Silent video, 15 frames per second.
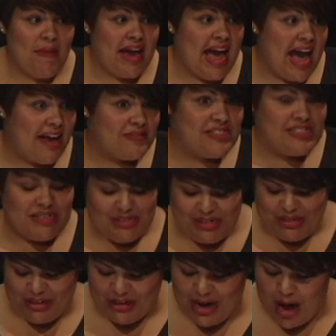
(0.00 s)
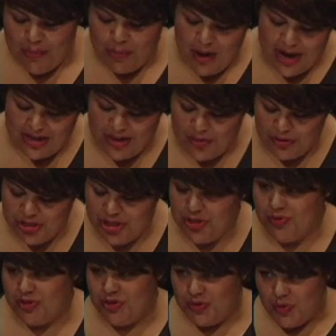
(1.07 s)
my half sister got pregnant when
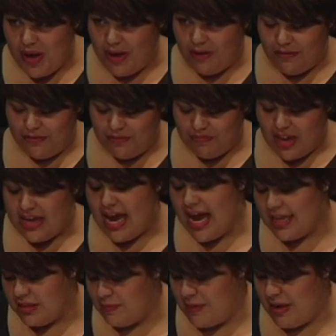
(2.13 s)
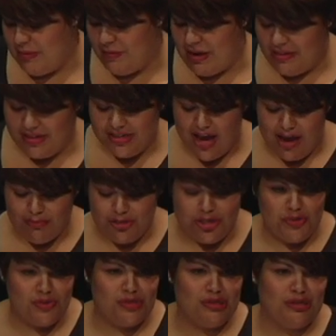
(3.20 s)
she was 12 and had the baby by the time
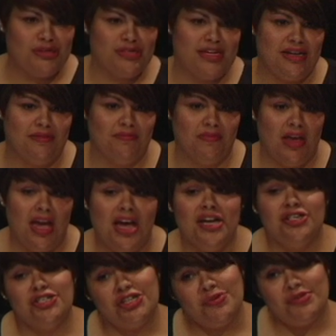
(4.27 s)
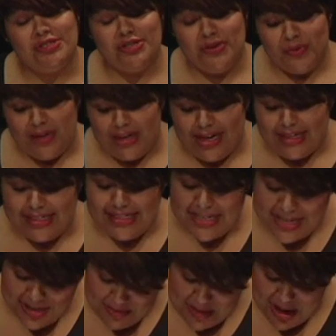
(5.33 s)
she was 13. She was doing
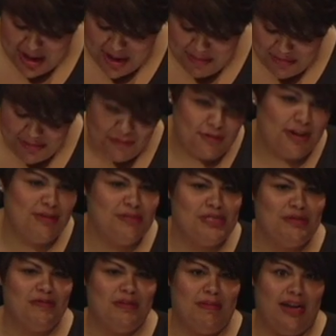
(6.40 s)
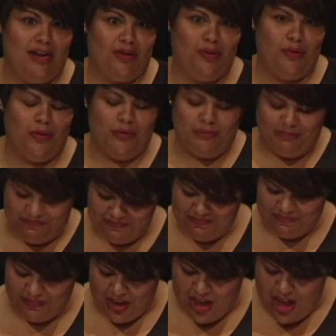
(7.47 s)
teen mom before MTV made it cool.
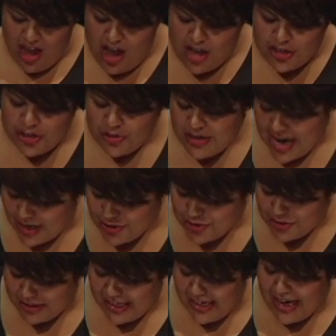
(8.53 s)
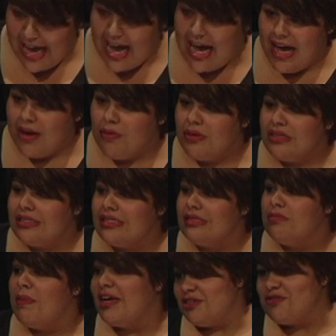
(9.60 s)
So naturally, I
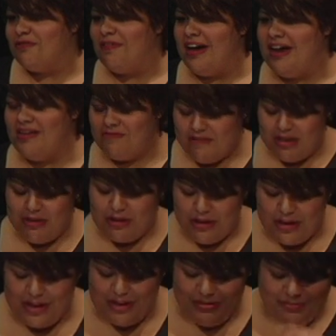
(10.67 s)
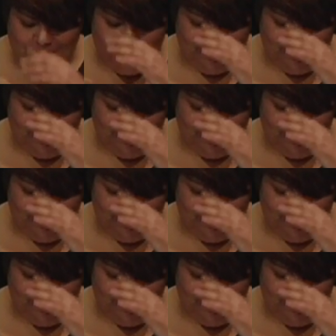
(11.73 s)
was petrified of motherhood.